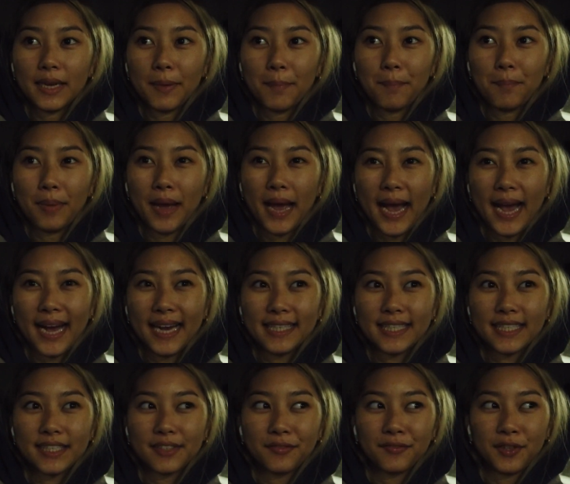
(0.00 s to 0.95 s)
the
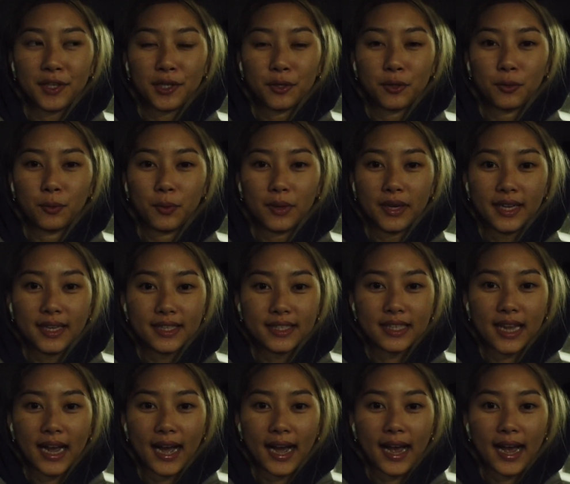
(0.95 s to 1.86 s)
past few weeks